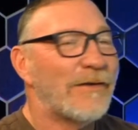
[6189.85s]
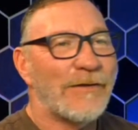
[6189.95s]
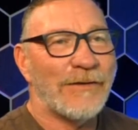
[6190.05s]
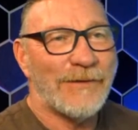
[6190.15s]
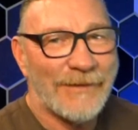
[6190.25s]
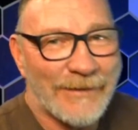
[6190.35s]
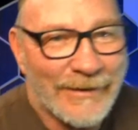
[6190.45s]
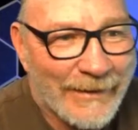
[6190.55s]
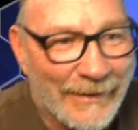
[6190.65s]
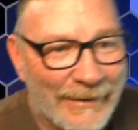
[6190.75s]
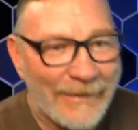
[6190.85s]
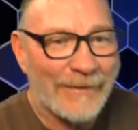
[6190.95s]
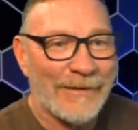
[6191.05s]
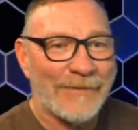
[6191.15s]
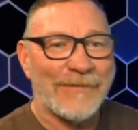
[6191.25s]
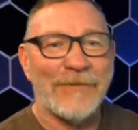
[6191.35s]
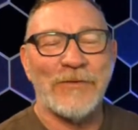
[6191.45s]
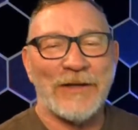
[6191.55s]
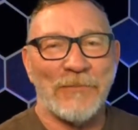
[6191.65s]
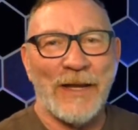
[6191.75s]
it seems
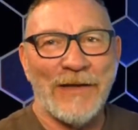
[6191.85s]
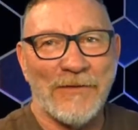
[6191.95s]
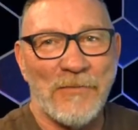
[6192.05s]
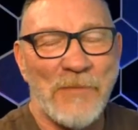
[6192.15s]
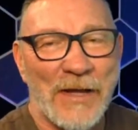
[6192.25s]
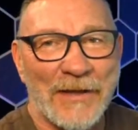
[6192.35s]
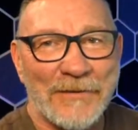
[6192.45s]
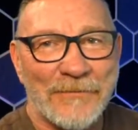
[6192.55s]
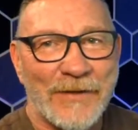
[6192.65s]
like a pain in the butt.